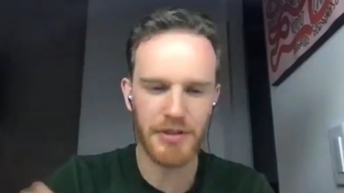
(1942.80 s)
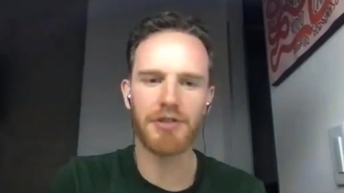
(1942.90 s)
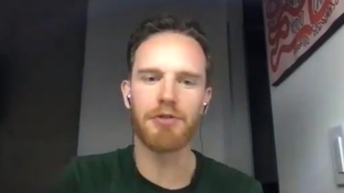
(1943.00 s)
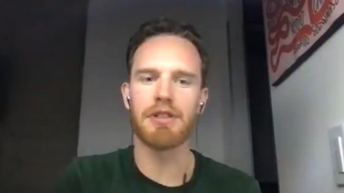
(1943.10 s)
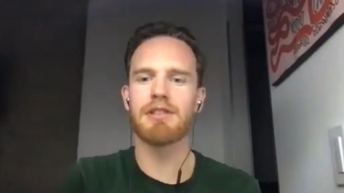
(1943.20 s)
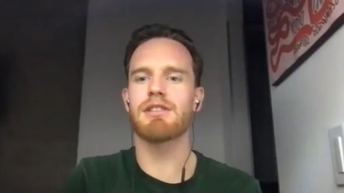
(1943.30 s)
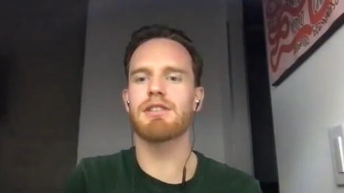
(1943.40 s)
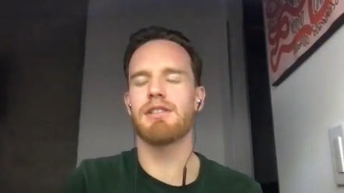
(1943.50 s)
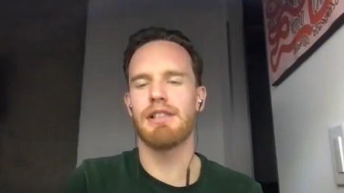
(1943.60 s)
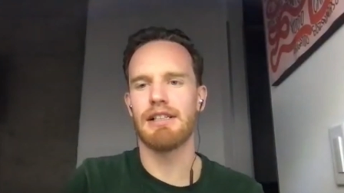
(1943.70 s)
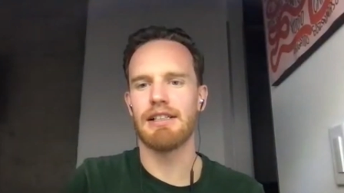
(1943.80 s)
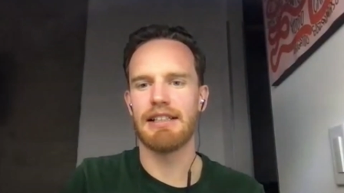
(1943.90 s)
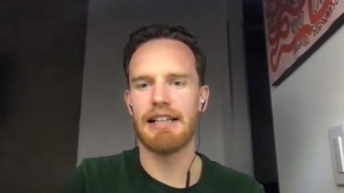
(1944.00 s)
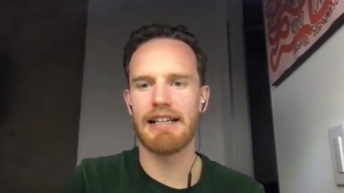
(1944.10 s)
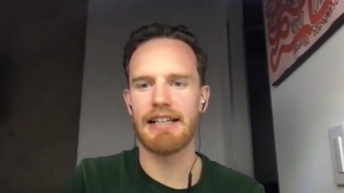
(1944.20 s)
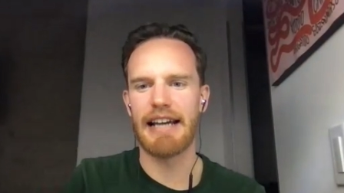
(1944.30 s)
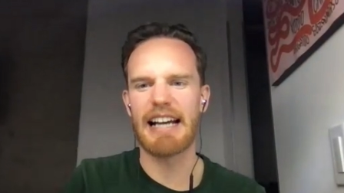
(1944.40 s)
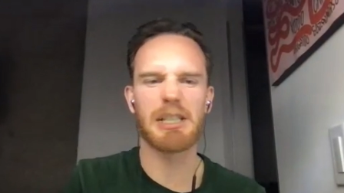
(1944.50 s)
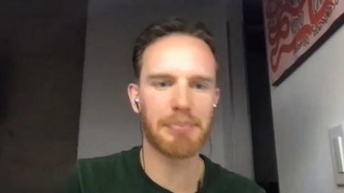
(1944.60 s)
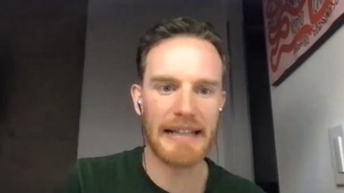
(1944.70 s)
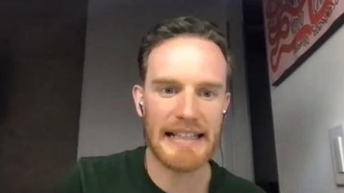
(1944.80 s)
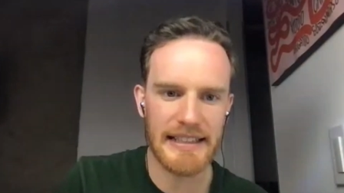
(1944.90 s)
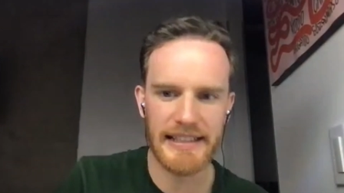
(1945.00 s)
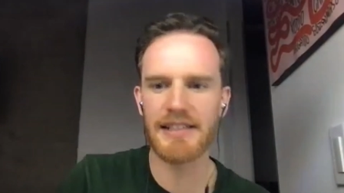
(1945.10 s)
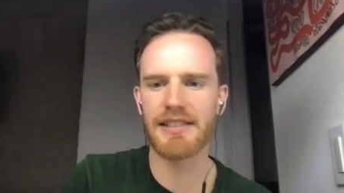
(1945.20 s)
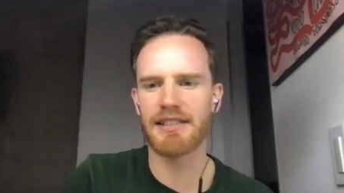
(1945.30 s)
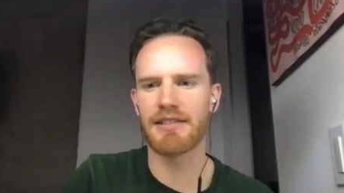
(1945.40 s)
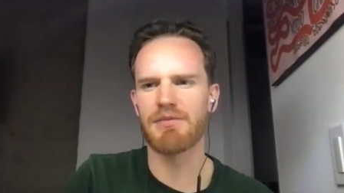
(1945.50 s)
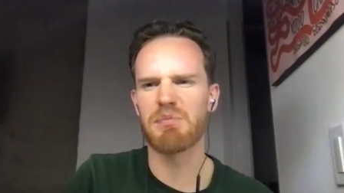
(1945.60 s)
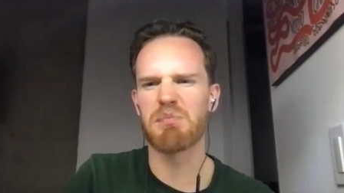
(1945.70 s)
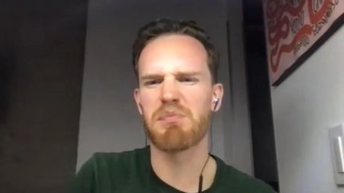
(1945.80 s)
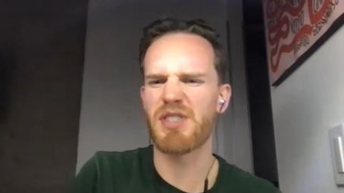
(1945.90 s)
with students they explain things and